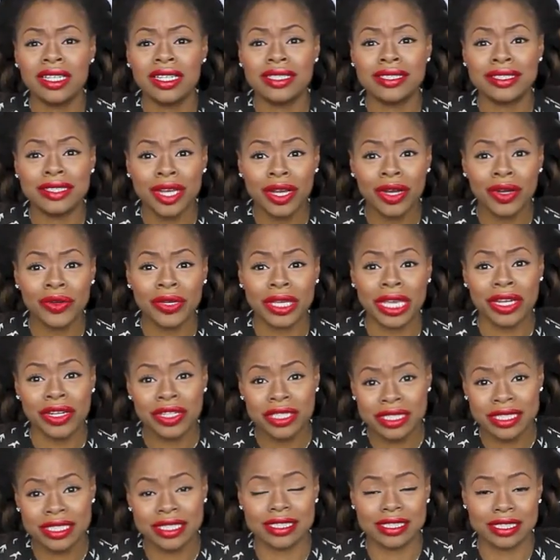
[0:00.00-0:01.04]
So
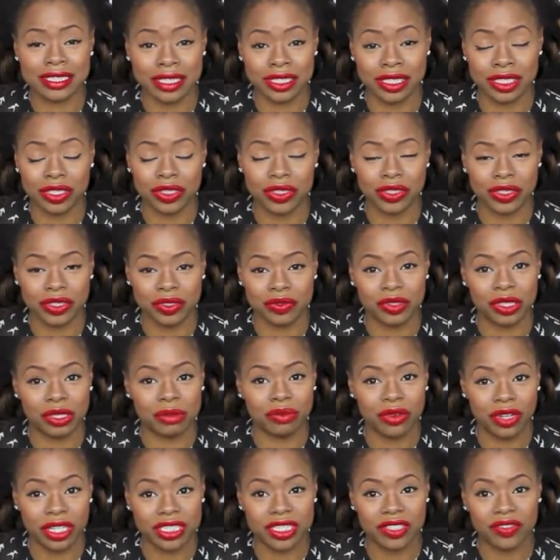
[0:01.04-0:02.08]
Garrison is exclusively
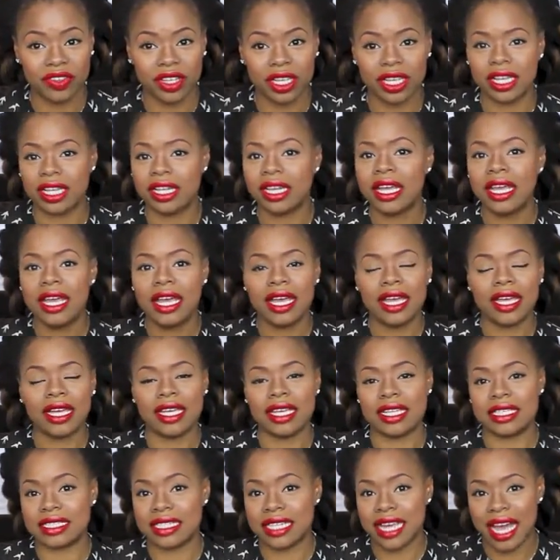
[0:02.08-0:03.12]
breastfed. He
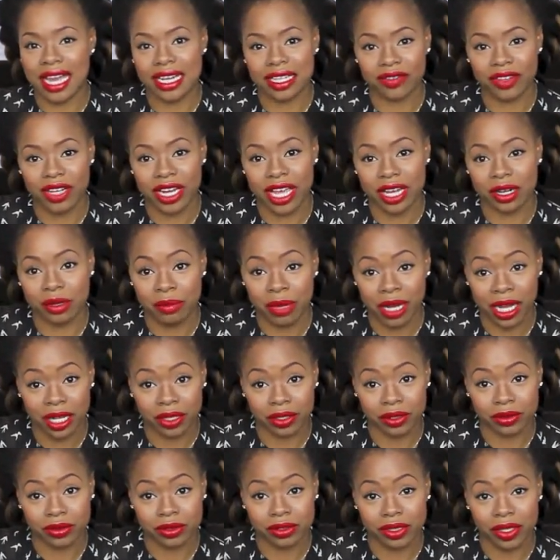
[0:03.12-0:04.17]
has not even had a
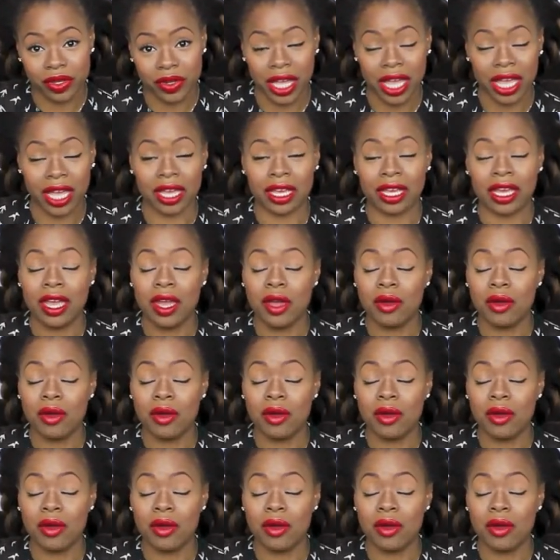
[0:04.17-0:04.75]
bottle, okay?